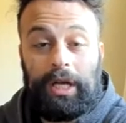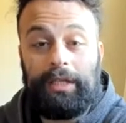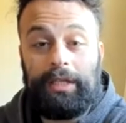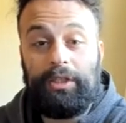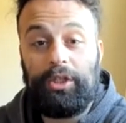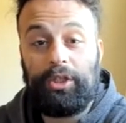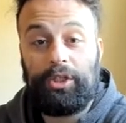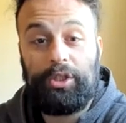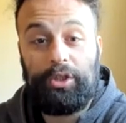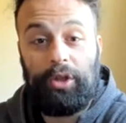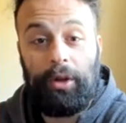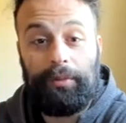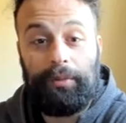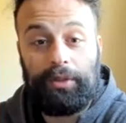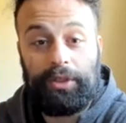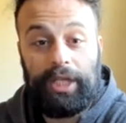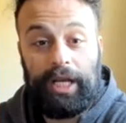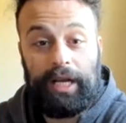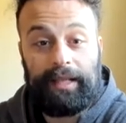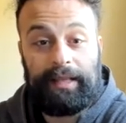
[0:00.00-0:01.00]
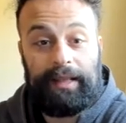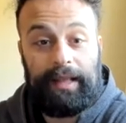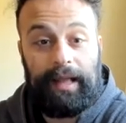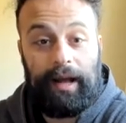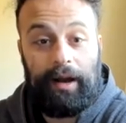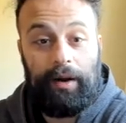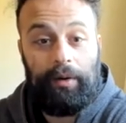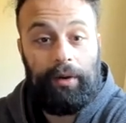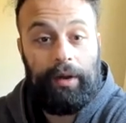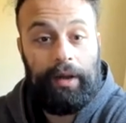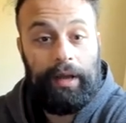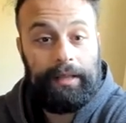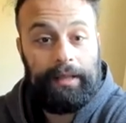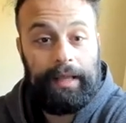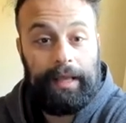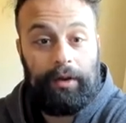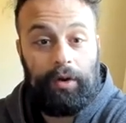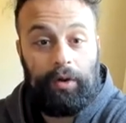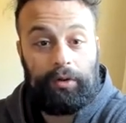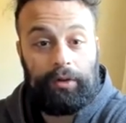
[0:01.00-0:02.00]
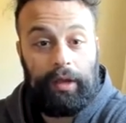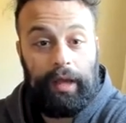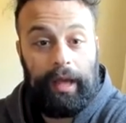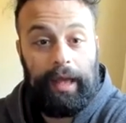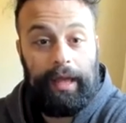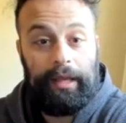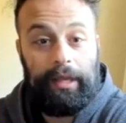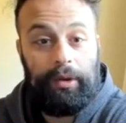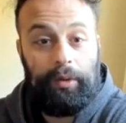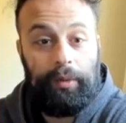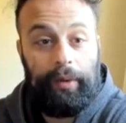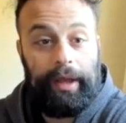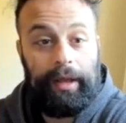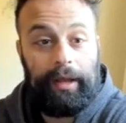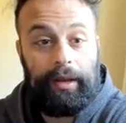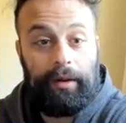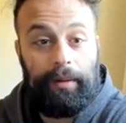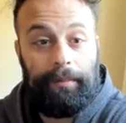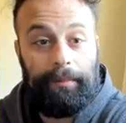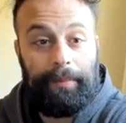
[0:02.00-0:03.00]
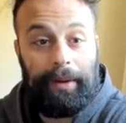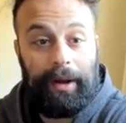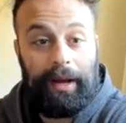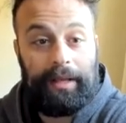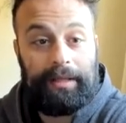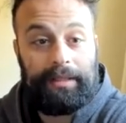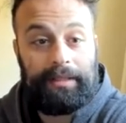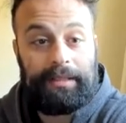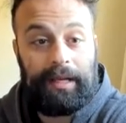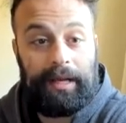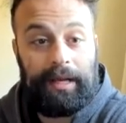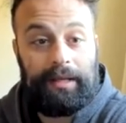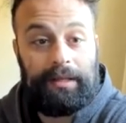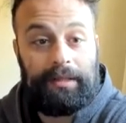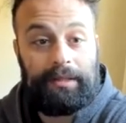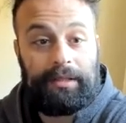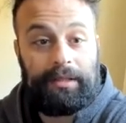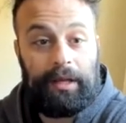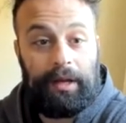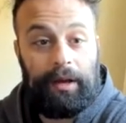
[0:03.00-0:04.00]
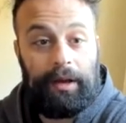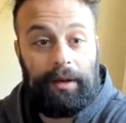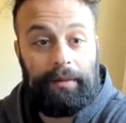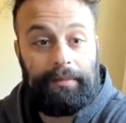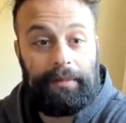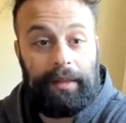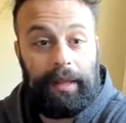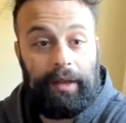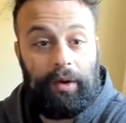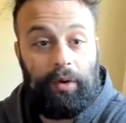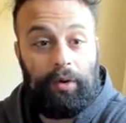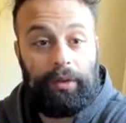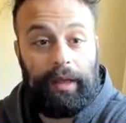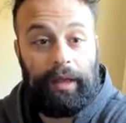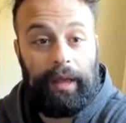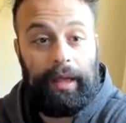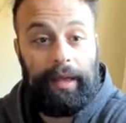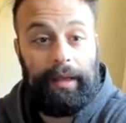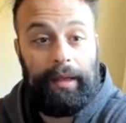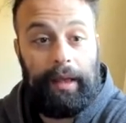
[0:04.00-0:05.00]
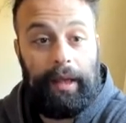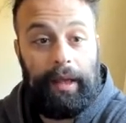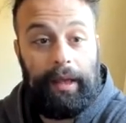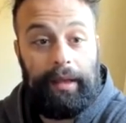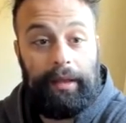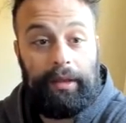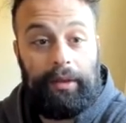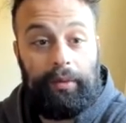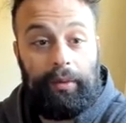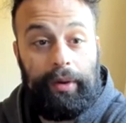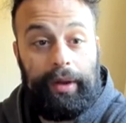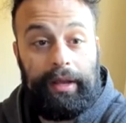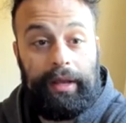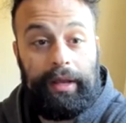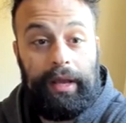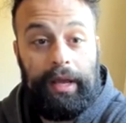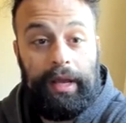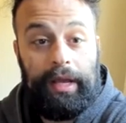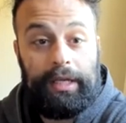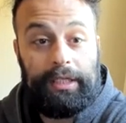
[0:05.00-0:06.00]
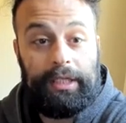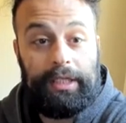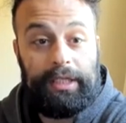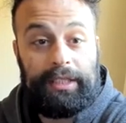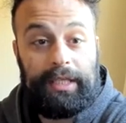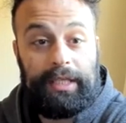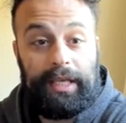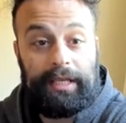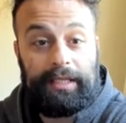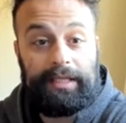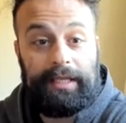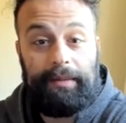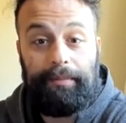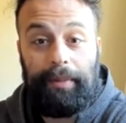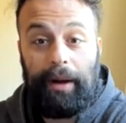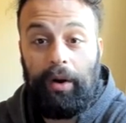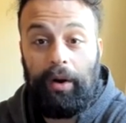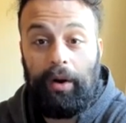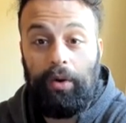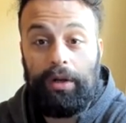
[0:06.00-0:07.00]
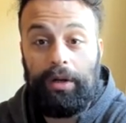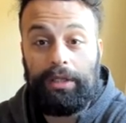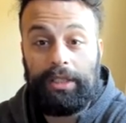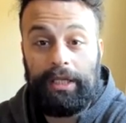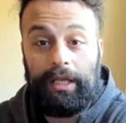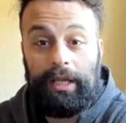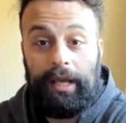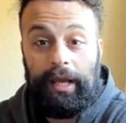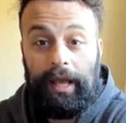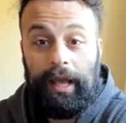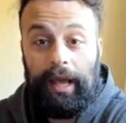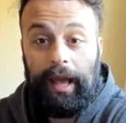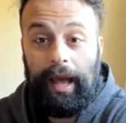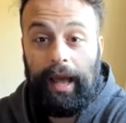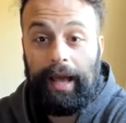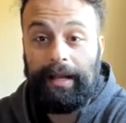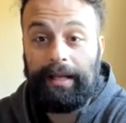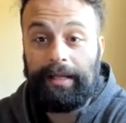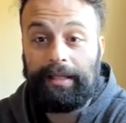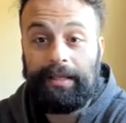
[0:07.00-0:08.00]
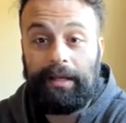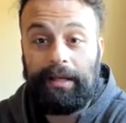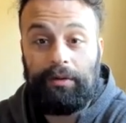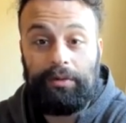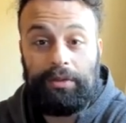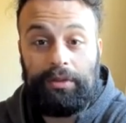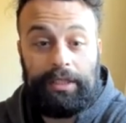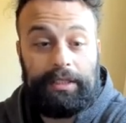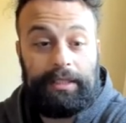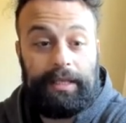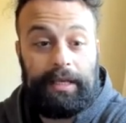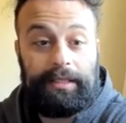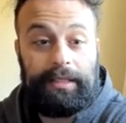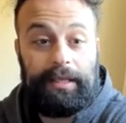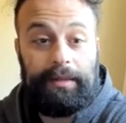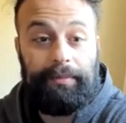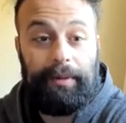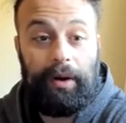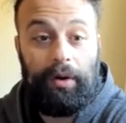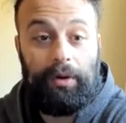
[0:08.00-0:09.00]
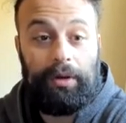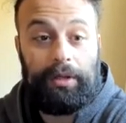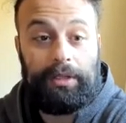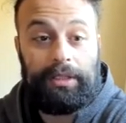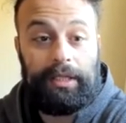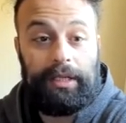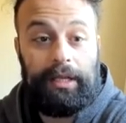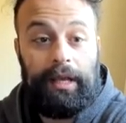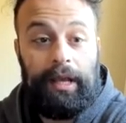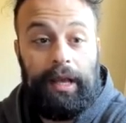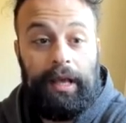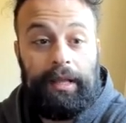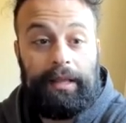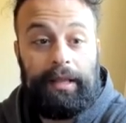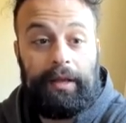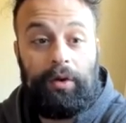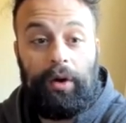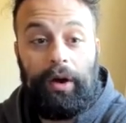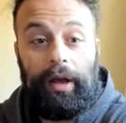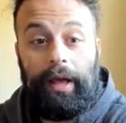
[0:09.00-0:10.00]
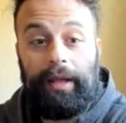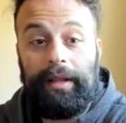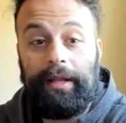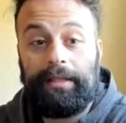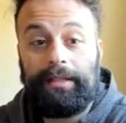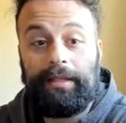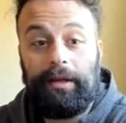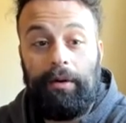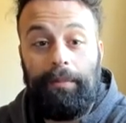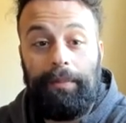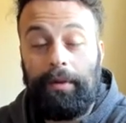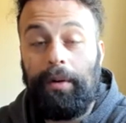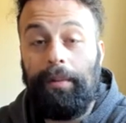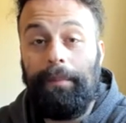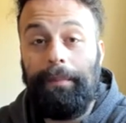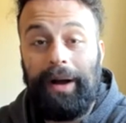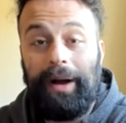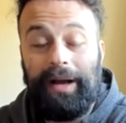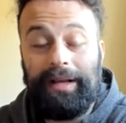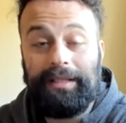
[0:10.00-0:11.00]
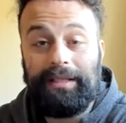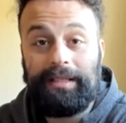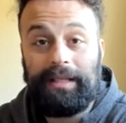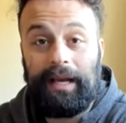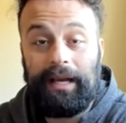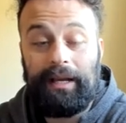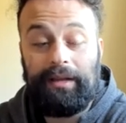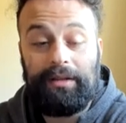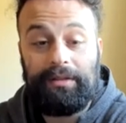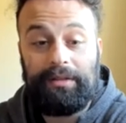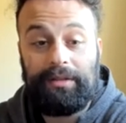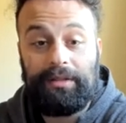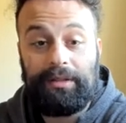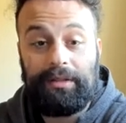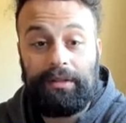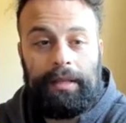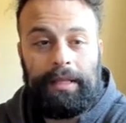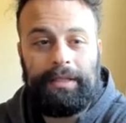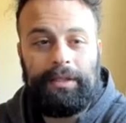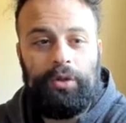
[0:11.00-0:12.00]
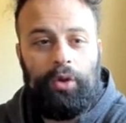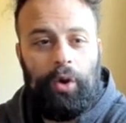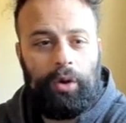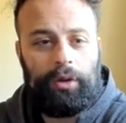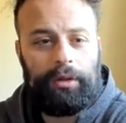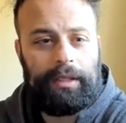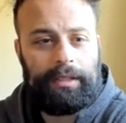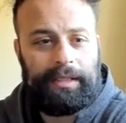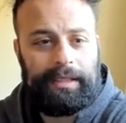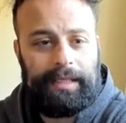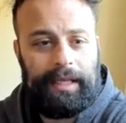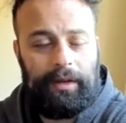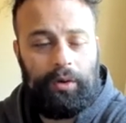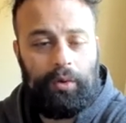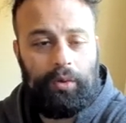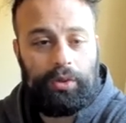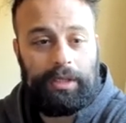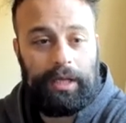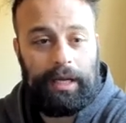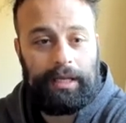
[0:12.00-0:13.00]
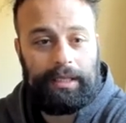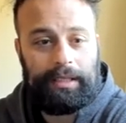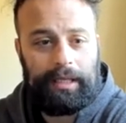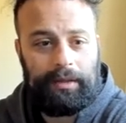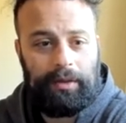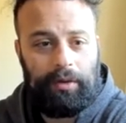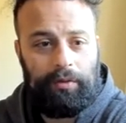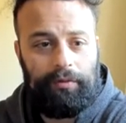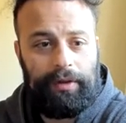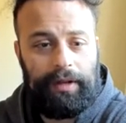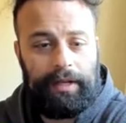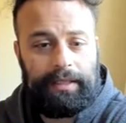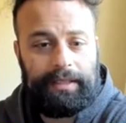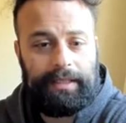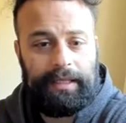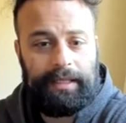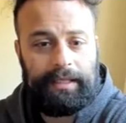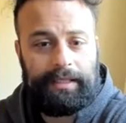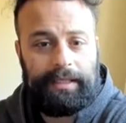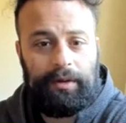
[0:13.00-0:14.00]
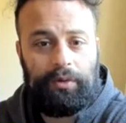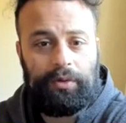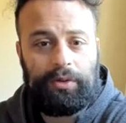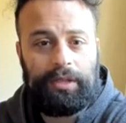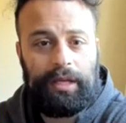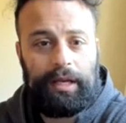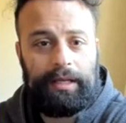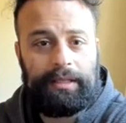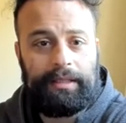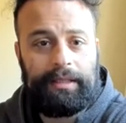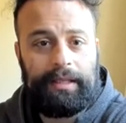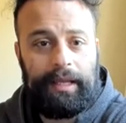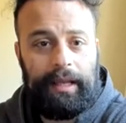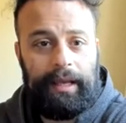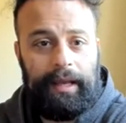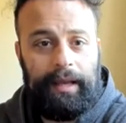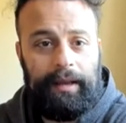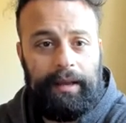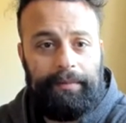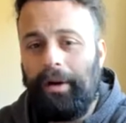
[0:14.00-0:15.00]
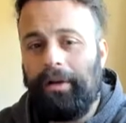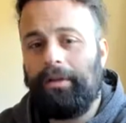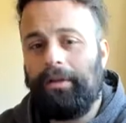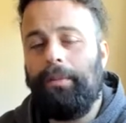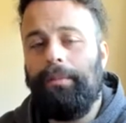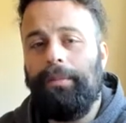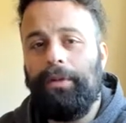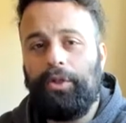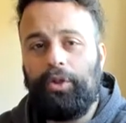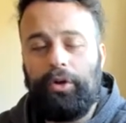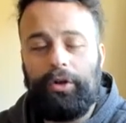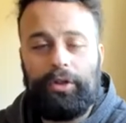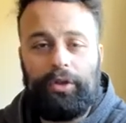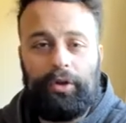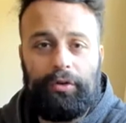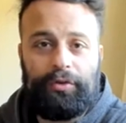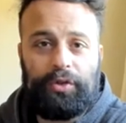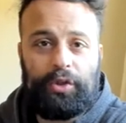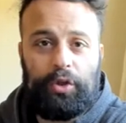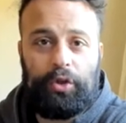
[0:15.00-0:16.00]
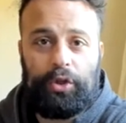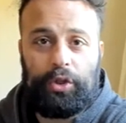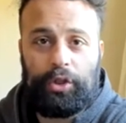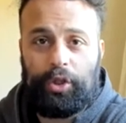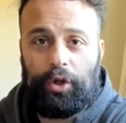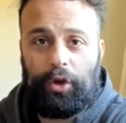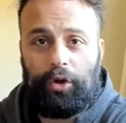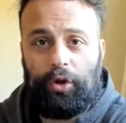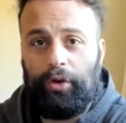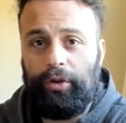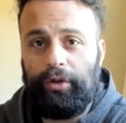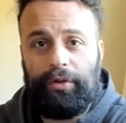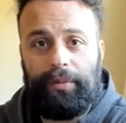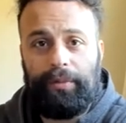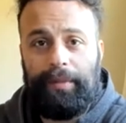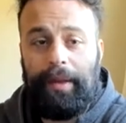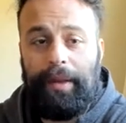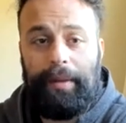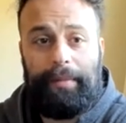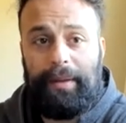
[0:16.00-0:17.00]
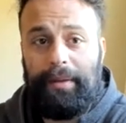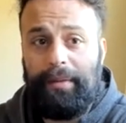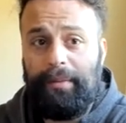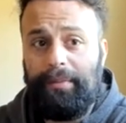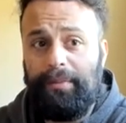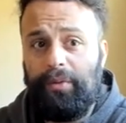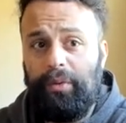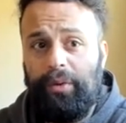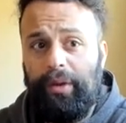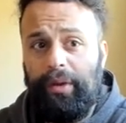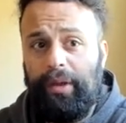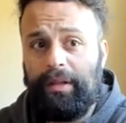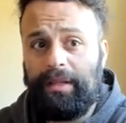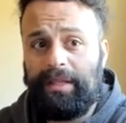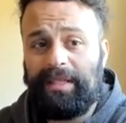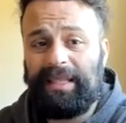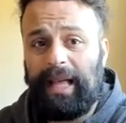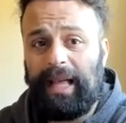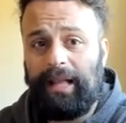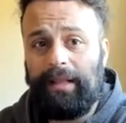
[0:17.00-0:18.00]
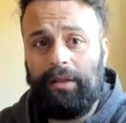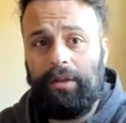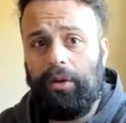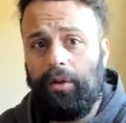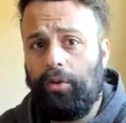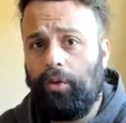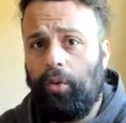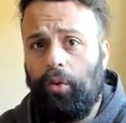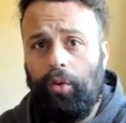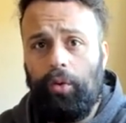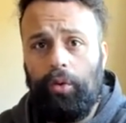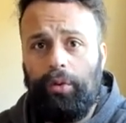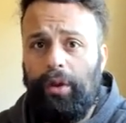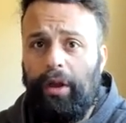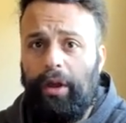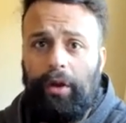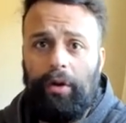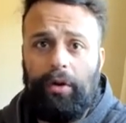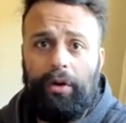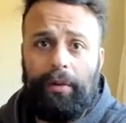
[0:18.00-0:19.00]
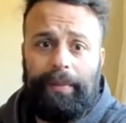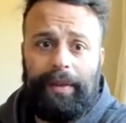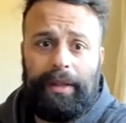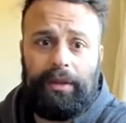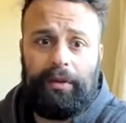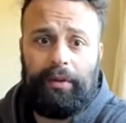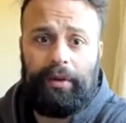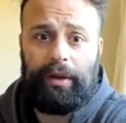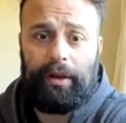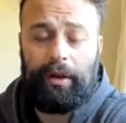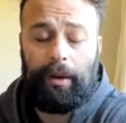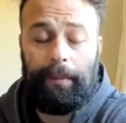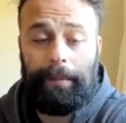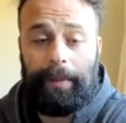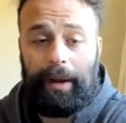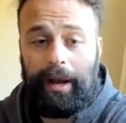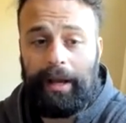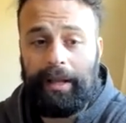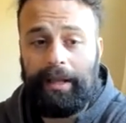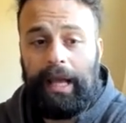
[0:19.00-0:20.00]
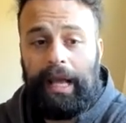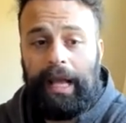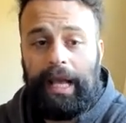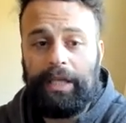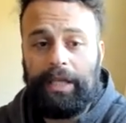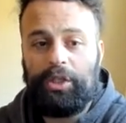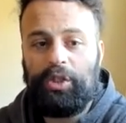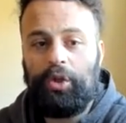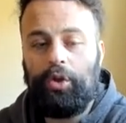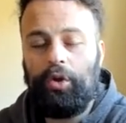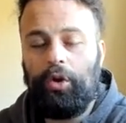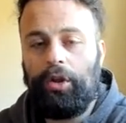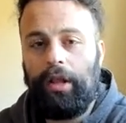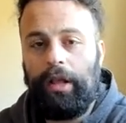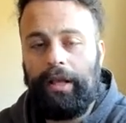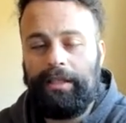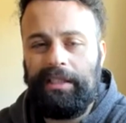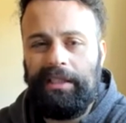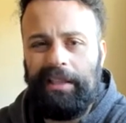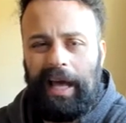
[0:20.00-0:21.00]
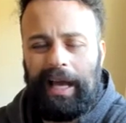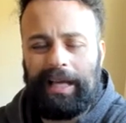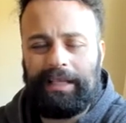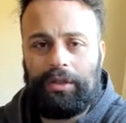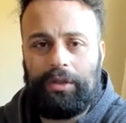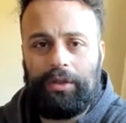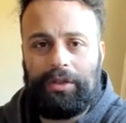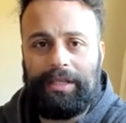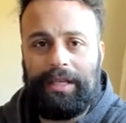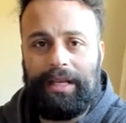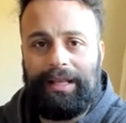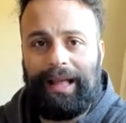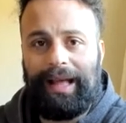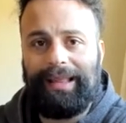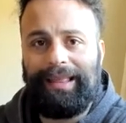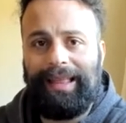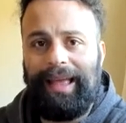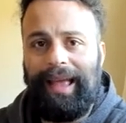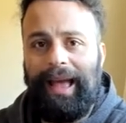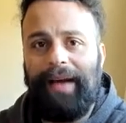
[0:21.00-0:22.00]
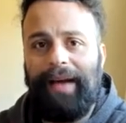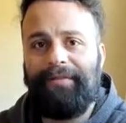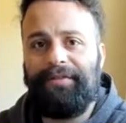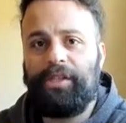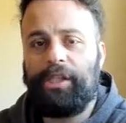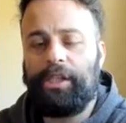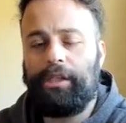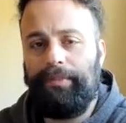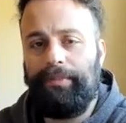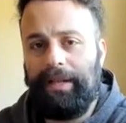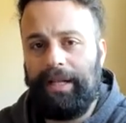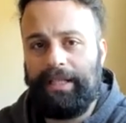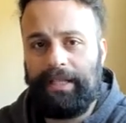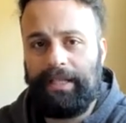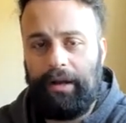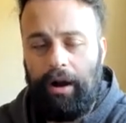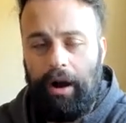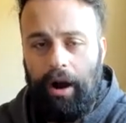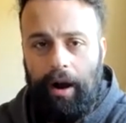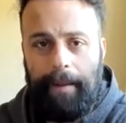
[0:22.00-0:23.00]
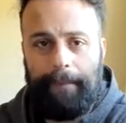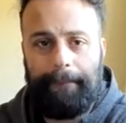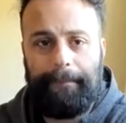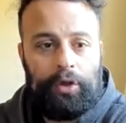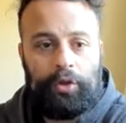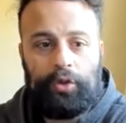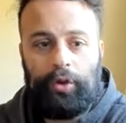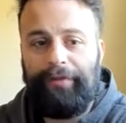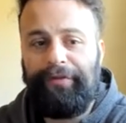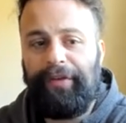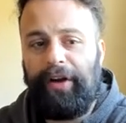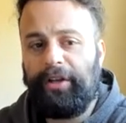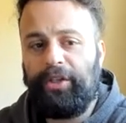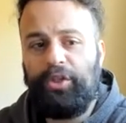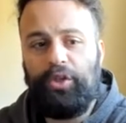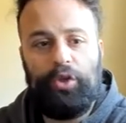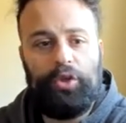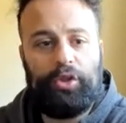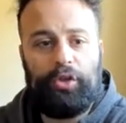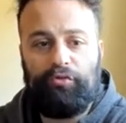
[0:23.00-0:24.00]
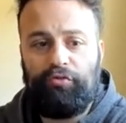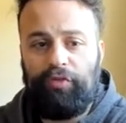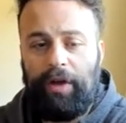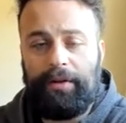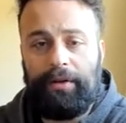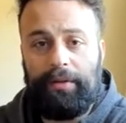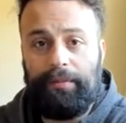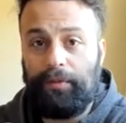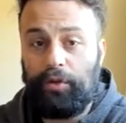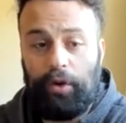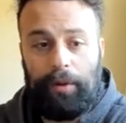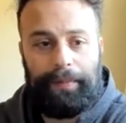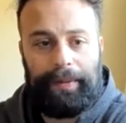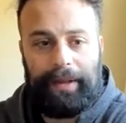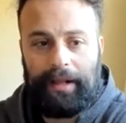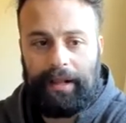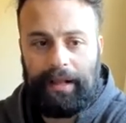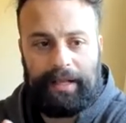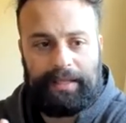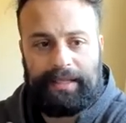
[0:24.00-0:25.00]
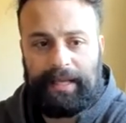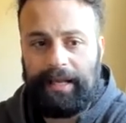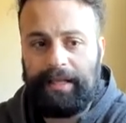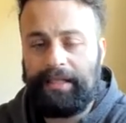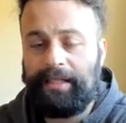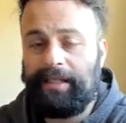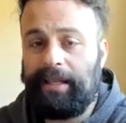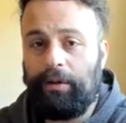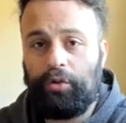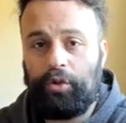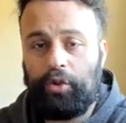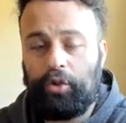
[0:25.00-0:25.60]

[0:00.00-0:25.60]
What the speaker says: which I just double checked now, they got the AQA combined science. They got the AQA GCSE biology, Edexcel GCSE biology. They got Edexcel combined science. There's not the single science. I don't really see single science here, but the majority of students are going to maybe doing standard or they're going to be doing combined. It's good. It's nice to see that they have split it up. So if I choose a random topic, let's say cell